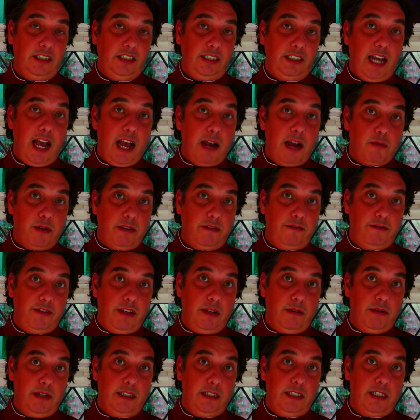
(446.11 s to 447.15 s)
share with
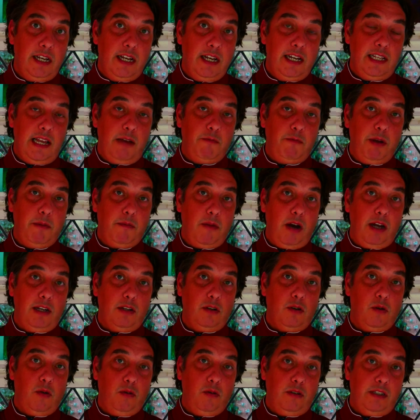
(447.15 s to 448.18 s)
viewers, then we
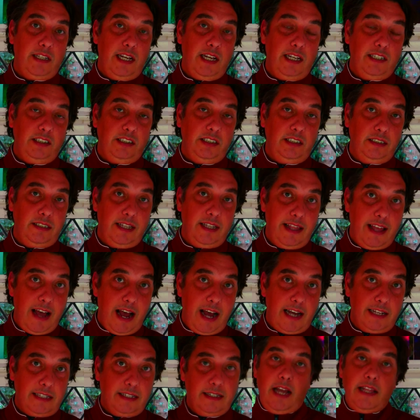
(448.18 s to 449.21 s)
might call attention to
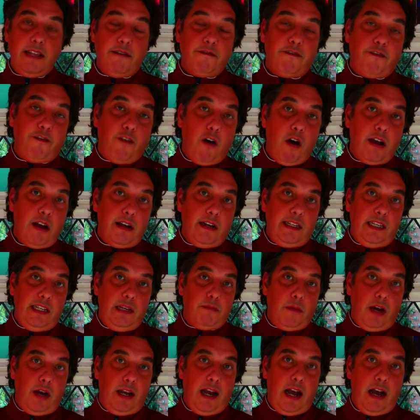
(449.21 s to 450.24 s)
that. And then finally, you
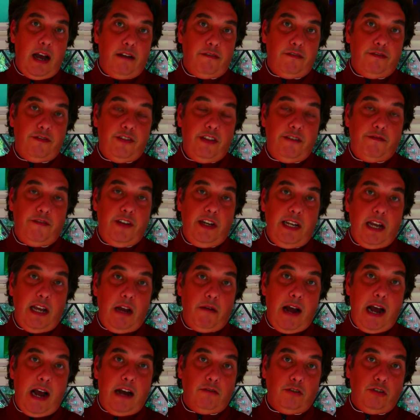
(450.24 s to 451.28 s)
might have the
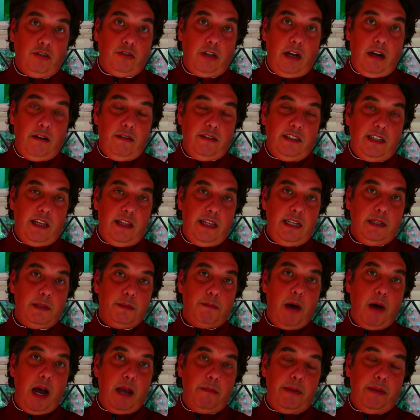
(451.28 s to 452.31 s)
video outro. So
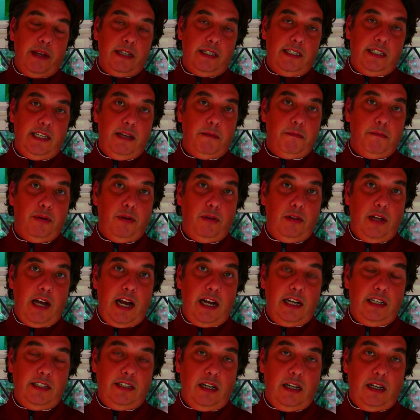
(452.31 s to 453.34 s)
this might be as simple
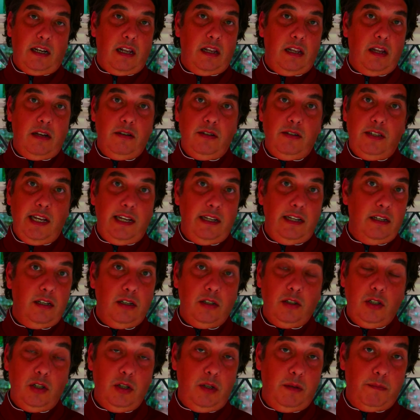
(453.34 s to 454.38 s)
as a closing
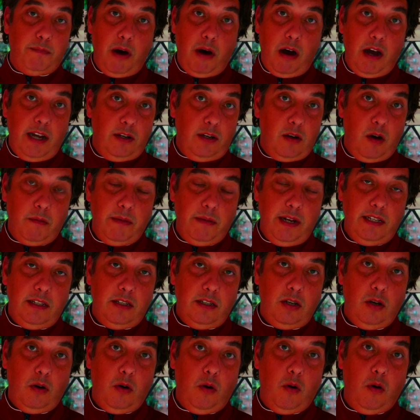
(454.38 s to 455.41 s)
goodbye
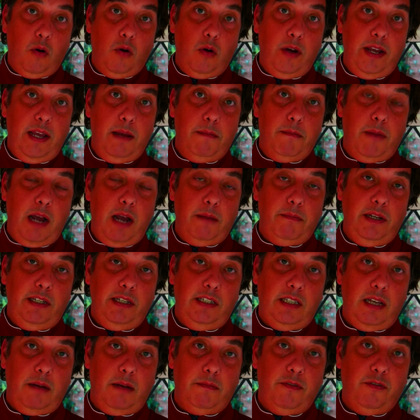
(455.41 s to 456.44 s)
comment, or it might be
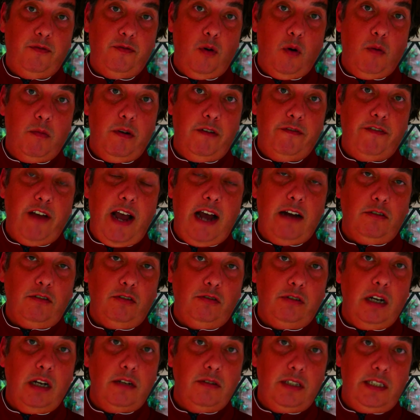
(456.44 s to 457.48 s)
some form of
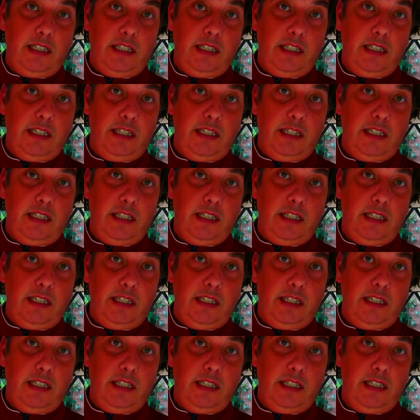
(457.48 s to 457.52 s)
outro